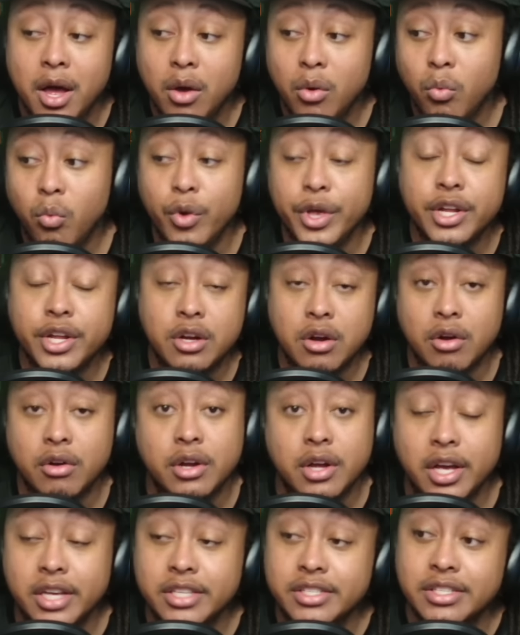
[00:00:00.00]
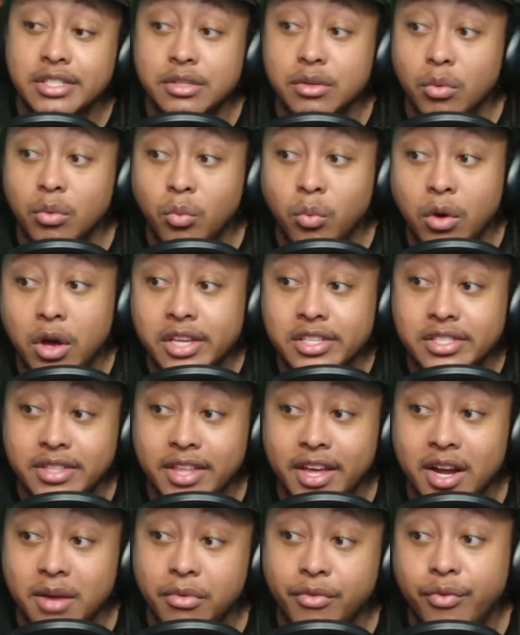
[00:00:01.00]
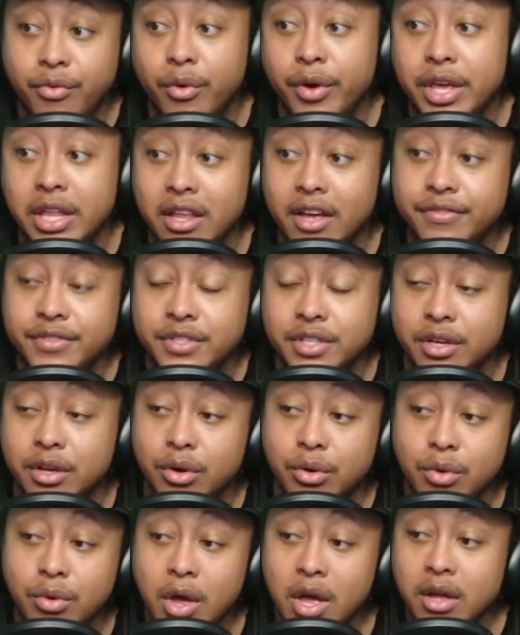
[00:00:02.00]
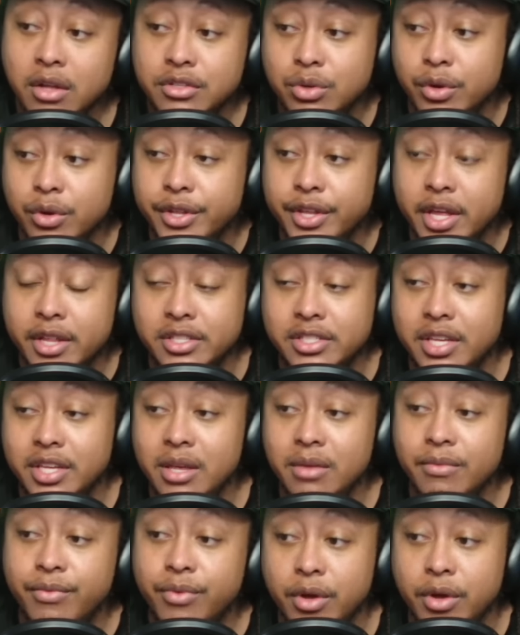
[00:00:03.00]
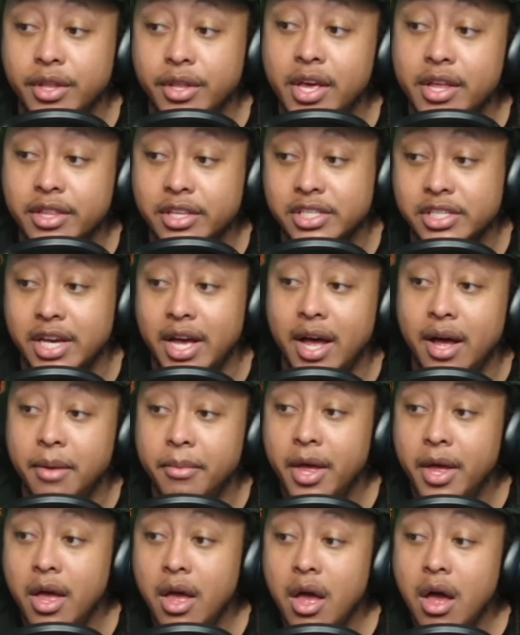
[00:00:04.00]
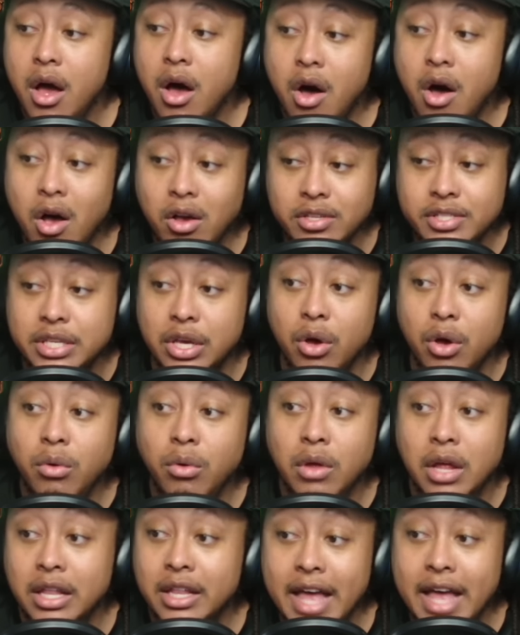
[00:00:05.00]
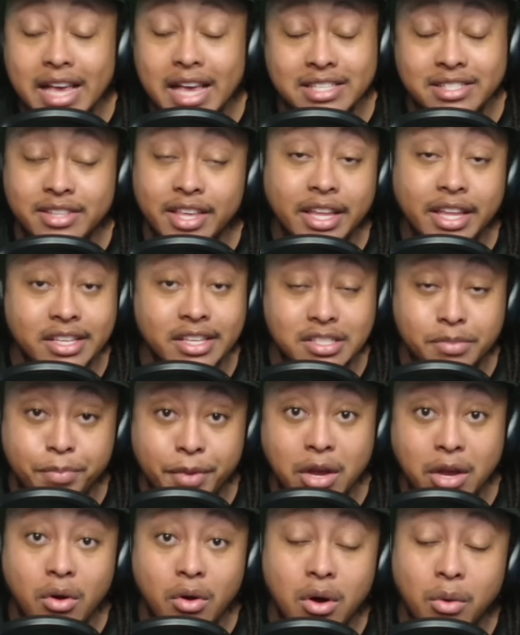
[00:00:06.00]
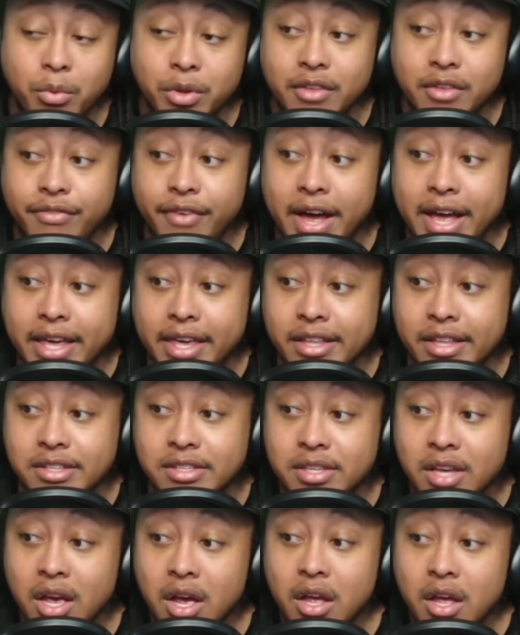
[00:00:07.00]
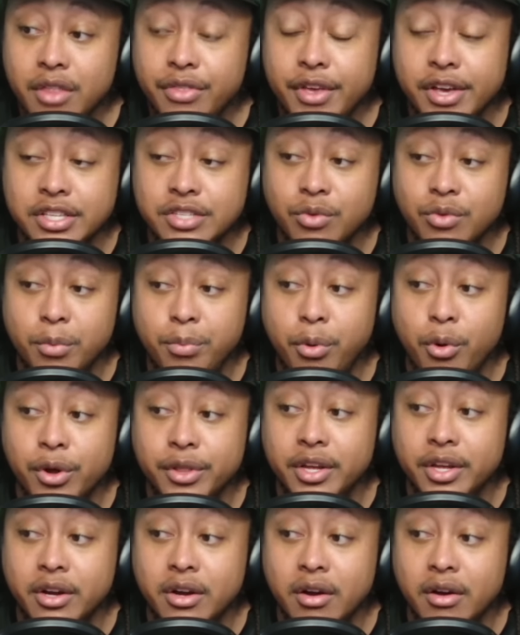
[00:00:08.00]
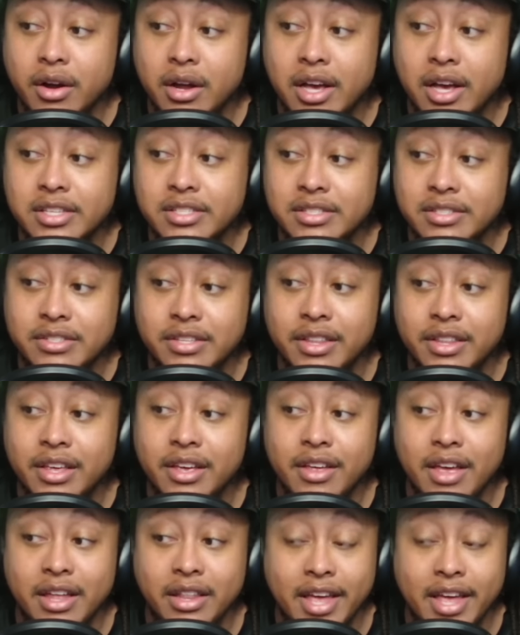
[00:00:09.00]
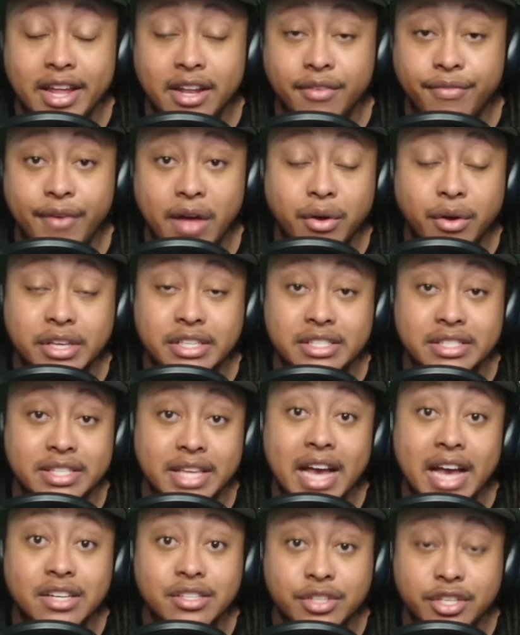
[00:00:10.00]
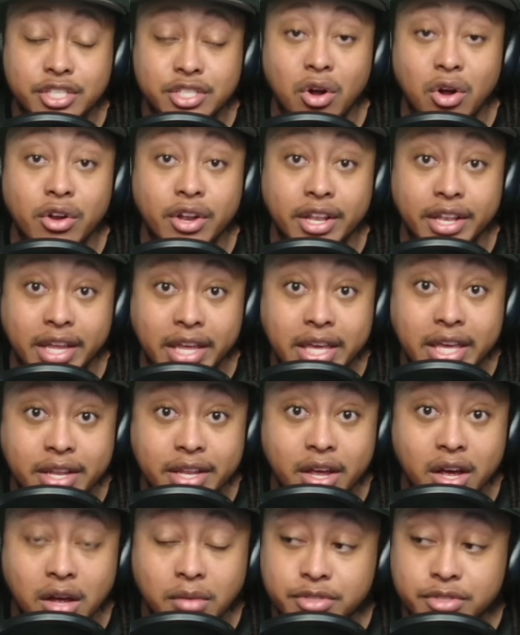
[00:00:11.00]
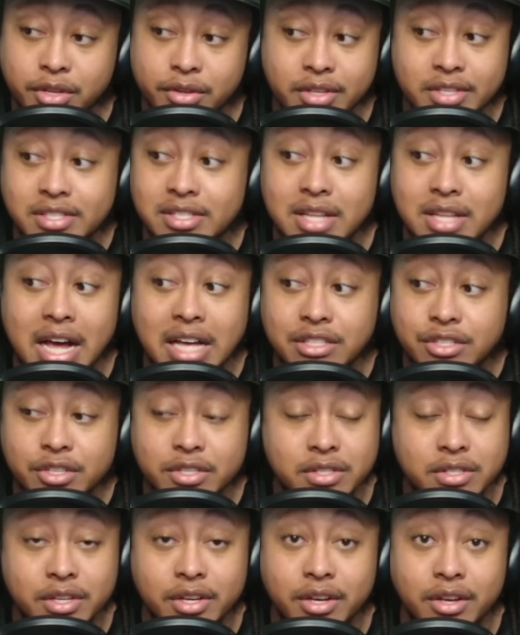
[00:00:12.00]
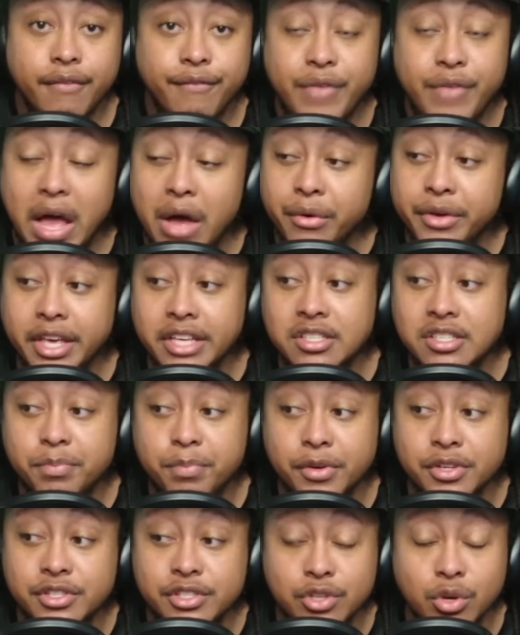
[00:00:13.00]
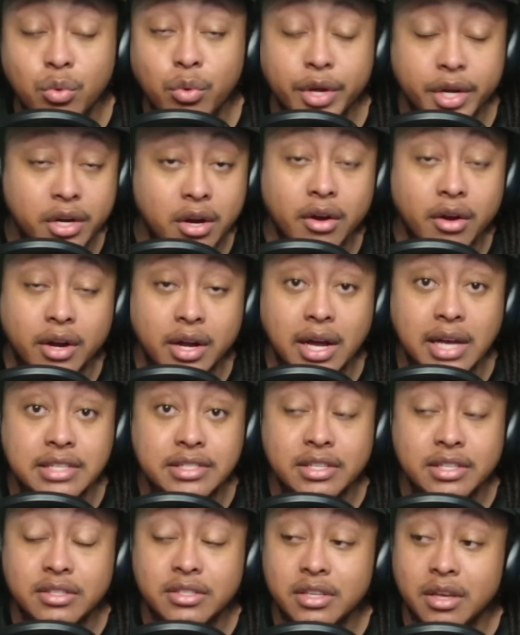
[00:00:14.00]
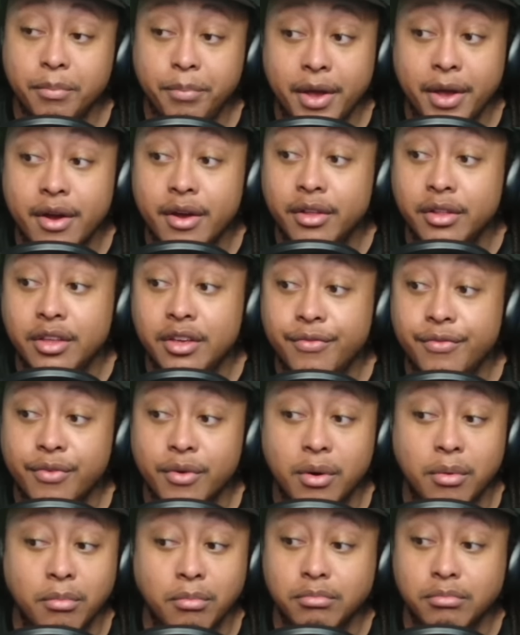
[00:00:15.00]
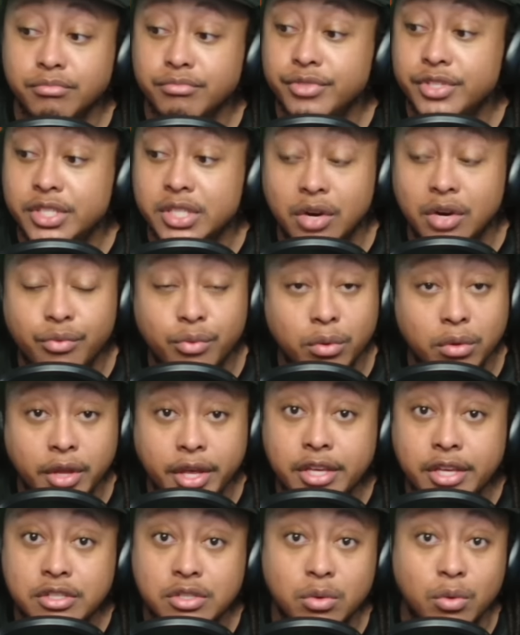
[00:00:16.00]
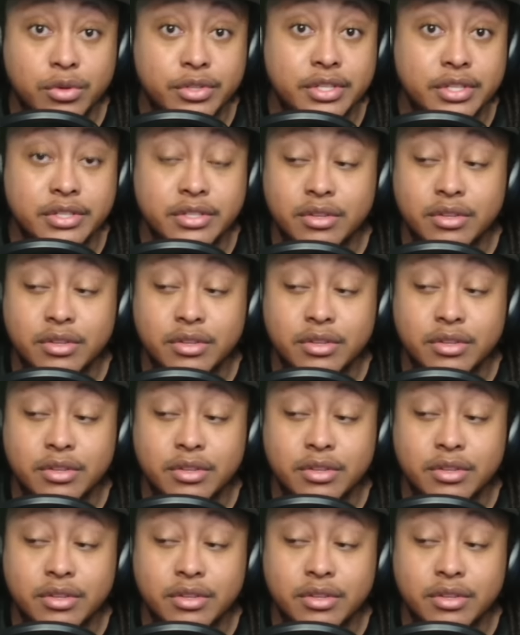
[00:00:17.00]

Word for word: when Kirk Cousins was there before he left to go to another team for another job. Also, last thing to speak on with the Vikings, there's a report that Kirk Cousins to the Atlanta Falcons is actually starting to heat up. So this is not just the Falcons pursuing Kirk Cousins. Apparently, from several league sources